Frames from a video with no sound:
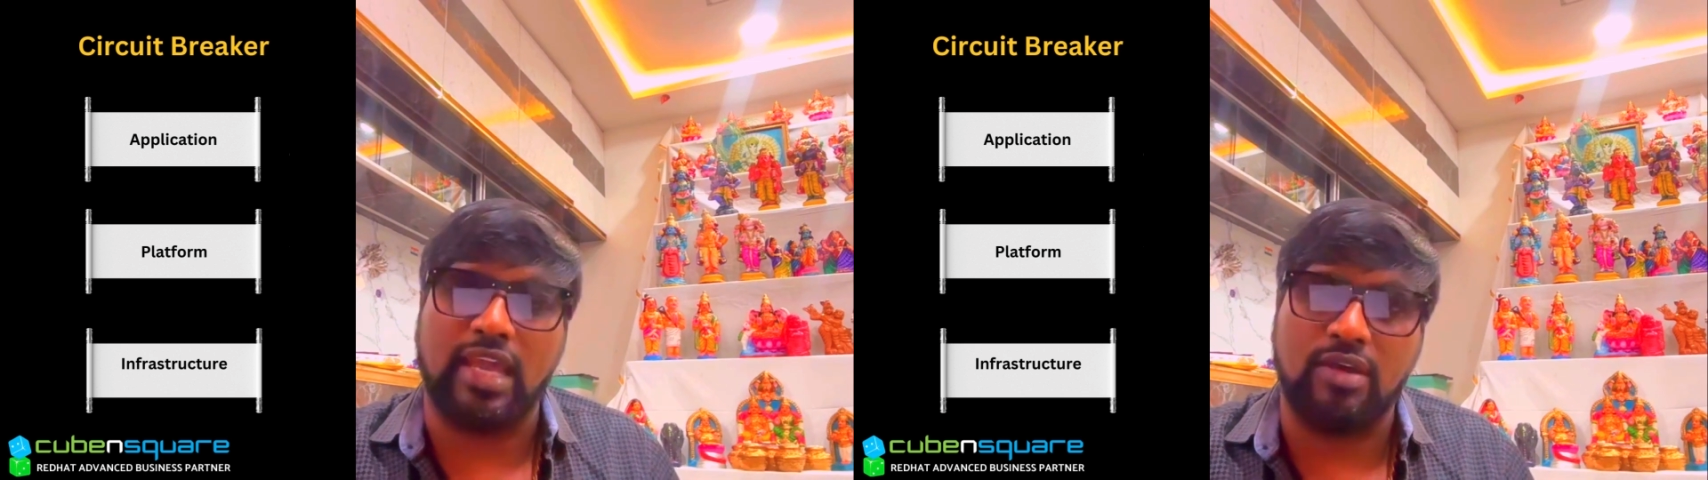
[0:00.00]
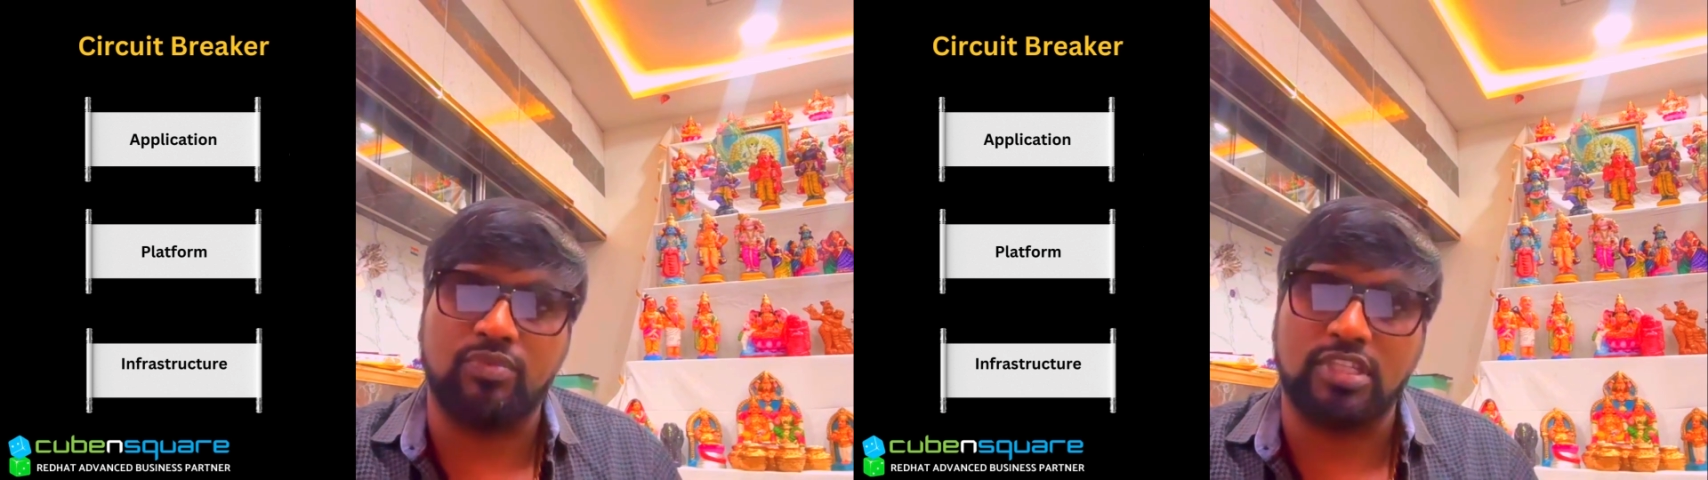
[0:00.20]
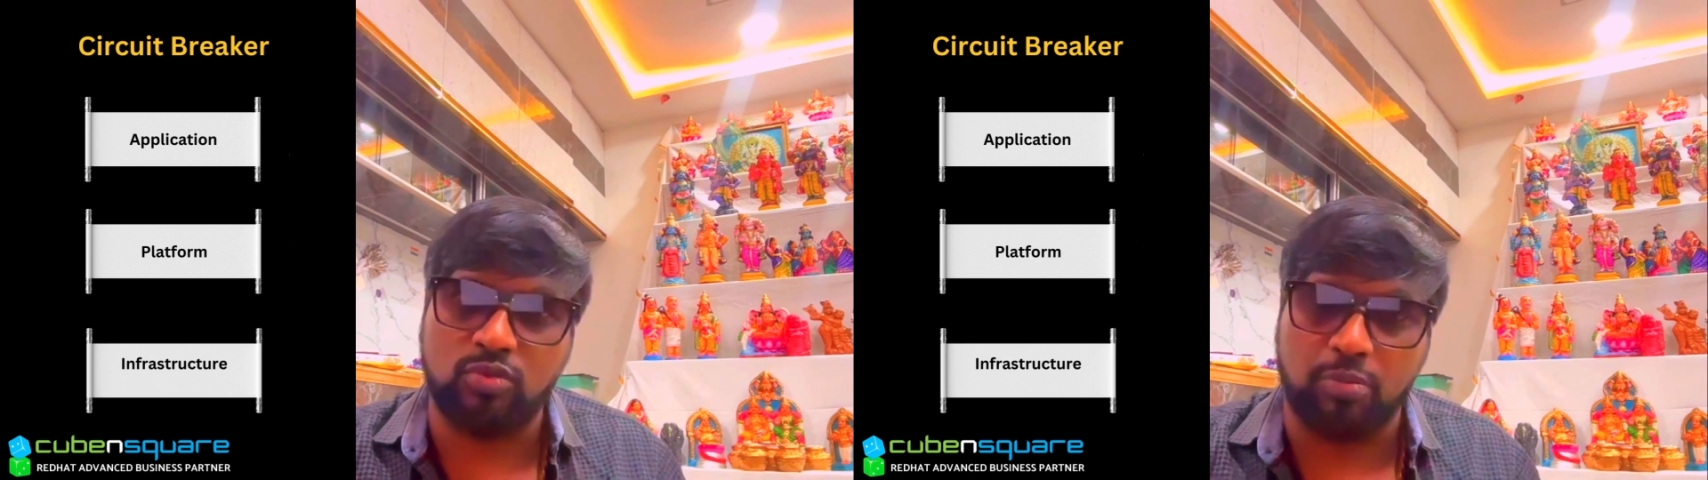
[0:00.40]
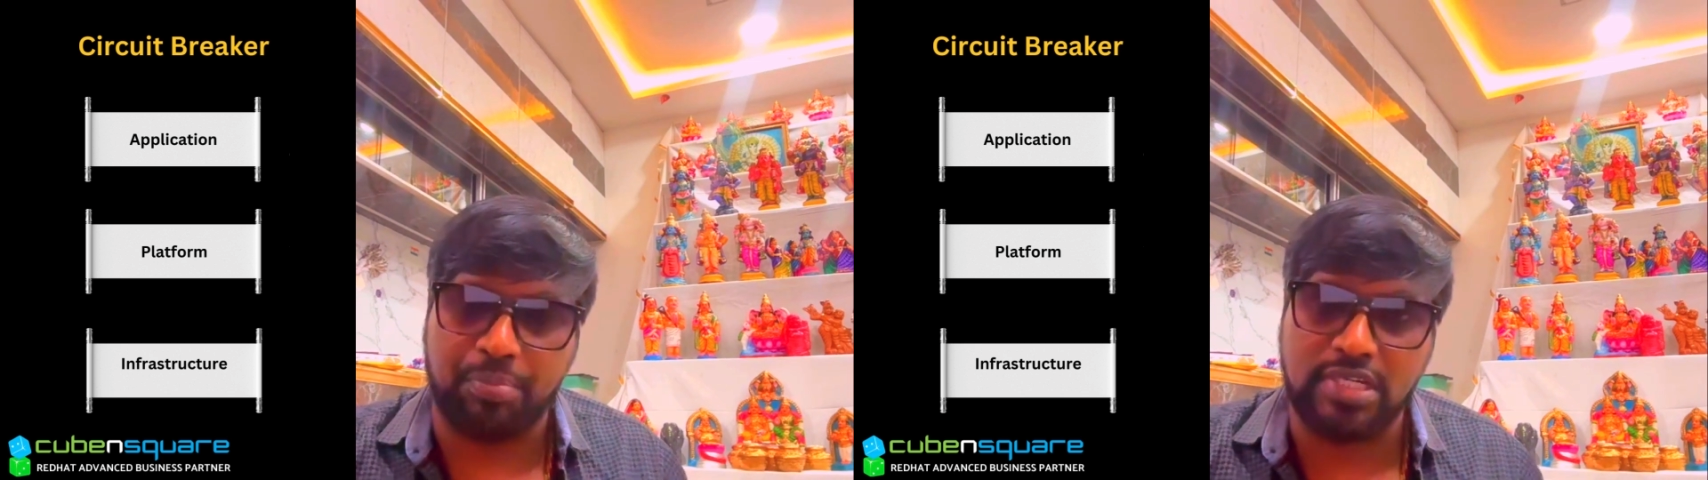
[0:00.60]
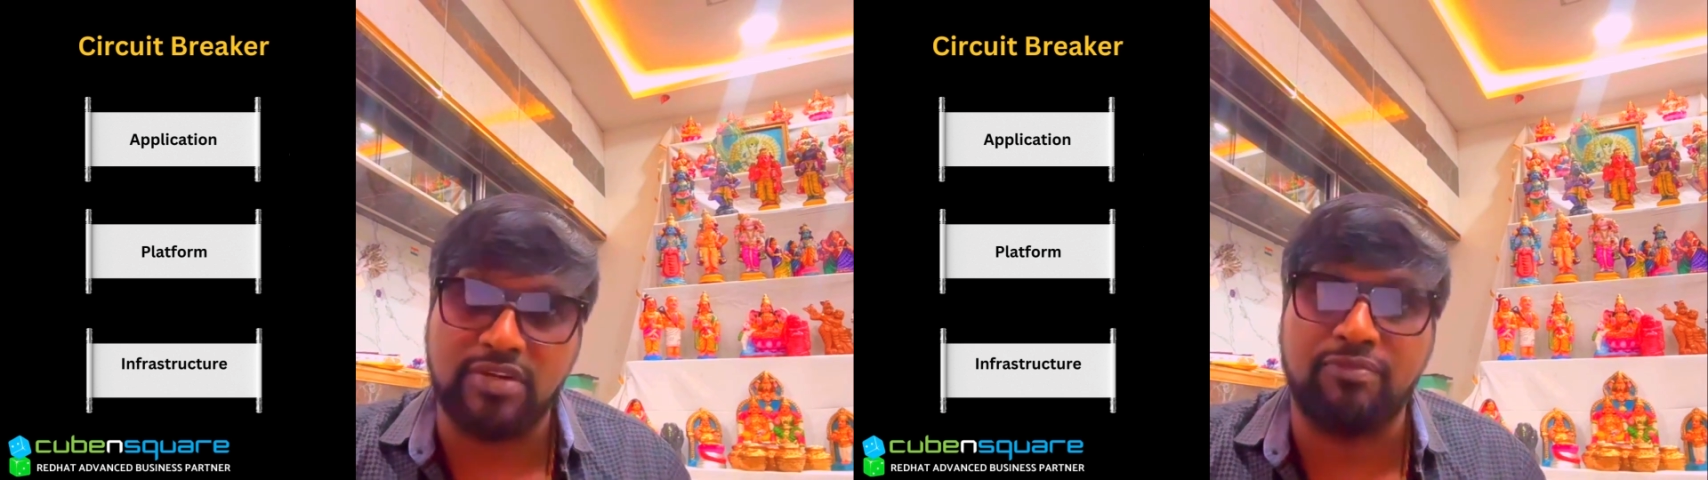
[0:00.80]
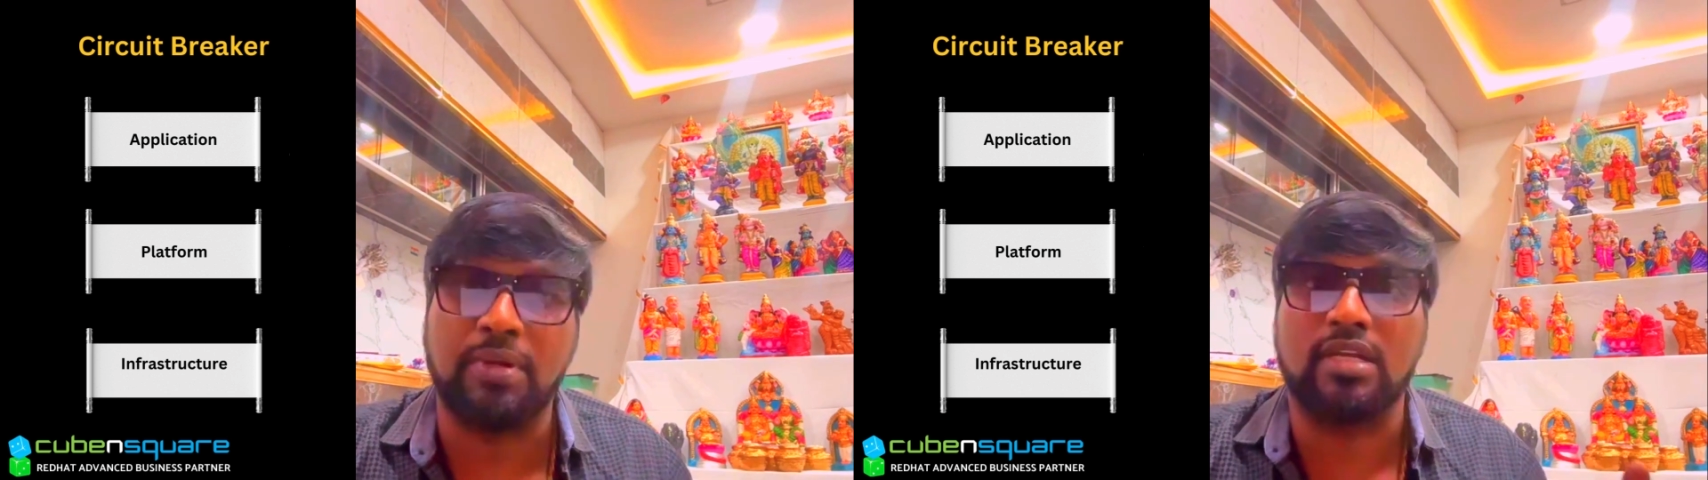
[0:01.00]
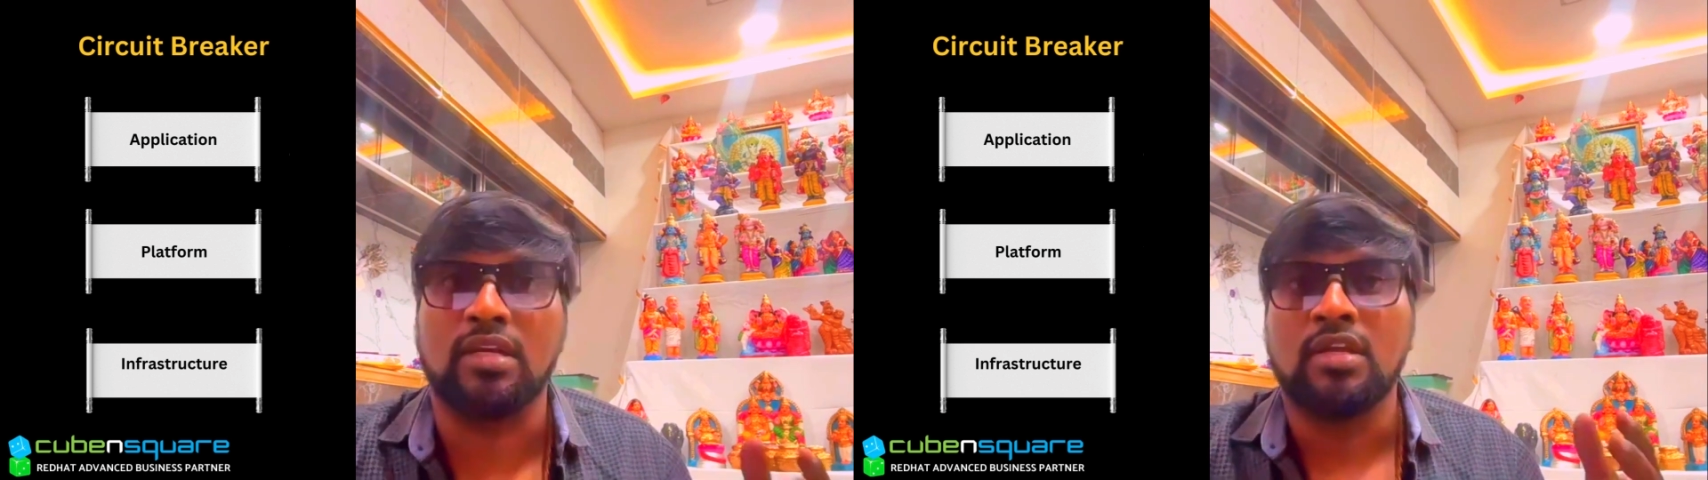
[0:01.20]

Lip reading: have within OpenShift, but